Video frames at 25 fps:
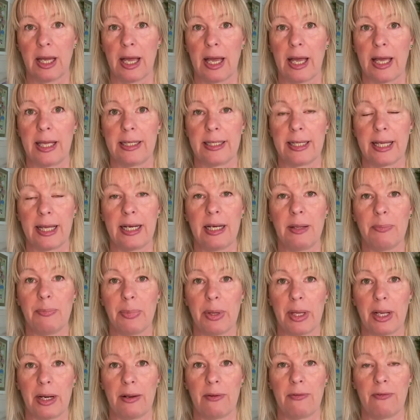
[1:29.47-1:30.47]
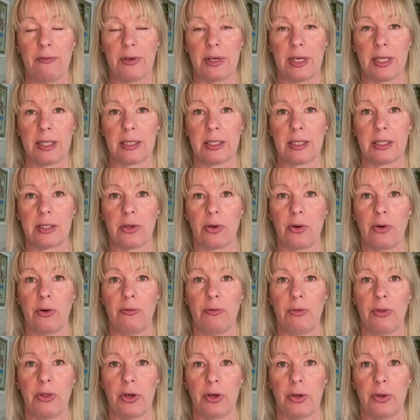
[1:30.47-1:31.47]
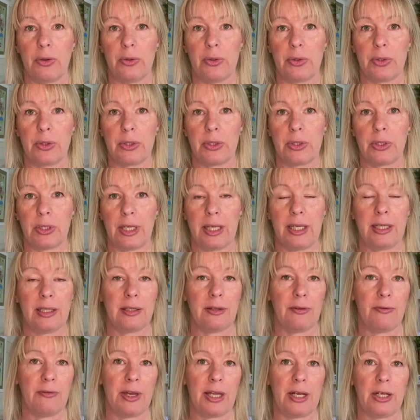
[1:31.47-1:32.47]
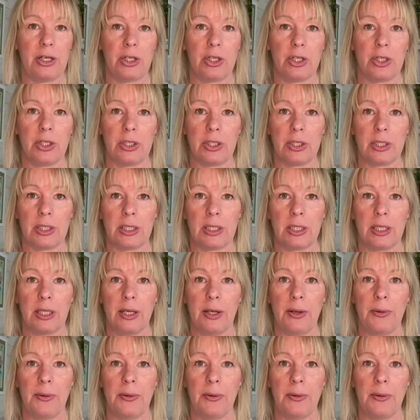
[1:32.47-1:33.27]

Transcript: and any benefits of those interventions.